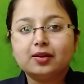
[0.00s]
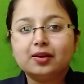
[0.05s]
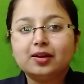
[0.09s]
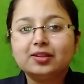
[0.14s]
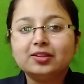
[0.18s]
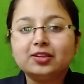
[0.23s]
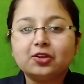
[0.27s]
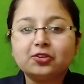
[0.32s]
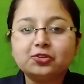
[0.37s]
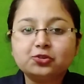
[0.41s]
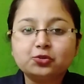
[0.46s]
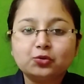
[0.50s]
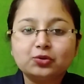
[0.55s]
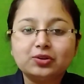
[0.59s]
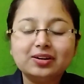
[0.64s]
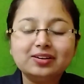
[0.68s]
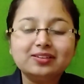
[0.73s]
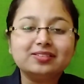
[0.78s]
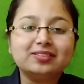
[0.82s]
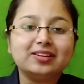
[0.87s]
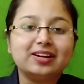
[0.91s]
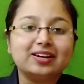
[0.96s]
Now
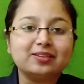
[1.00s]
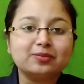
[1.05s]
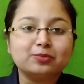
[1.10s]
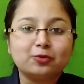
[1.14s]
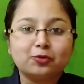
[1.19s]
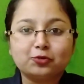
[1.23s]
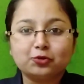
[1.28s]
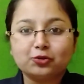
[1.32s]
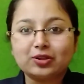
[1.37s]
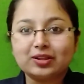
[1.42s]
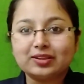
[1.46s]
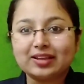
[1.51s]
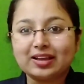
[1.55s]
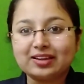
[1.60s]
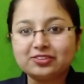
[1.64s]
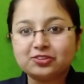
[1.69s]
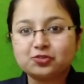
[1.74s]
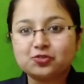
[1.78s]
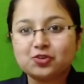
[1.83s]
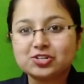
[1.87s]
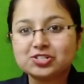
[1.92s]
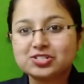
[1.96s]
students, let's move to the
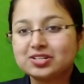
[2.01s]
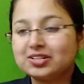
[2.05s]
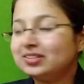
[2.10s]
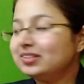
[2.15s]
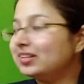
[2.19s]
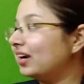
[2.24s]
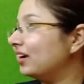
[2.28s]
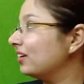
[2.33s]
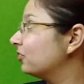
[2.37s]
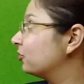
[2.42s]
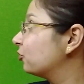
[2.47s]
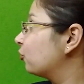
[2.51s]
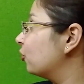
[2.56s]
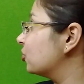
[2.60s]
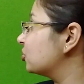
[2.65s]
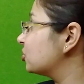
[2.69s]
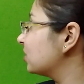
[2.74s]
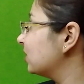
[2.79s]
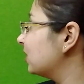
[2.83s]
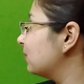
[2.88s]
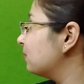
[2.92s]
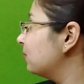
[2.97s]
next question, that is
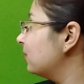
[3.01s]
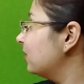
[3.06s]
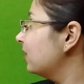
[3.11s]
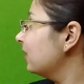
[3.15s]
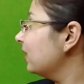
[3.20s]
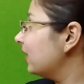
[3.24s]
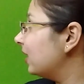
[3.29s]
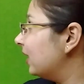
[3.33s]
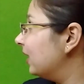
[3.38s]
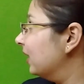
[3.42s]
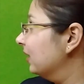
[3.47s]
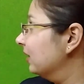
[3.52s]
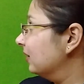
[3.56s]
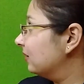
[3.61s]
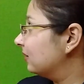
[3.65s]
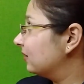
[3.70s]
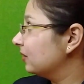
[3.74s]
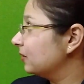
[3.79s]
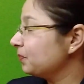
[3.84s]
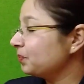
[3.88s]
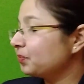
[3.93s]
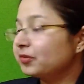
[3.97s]
question number 8th.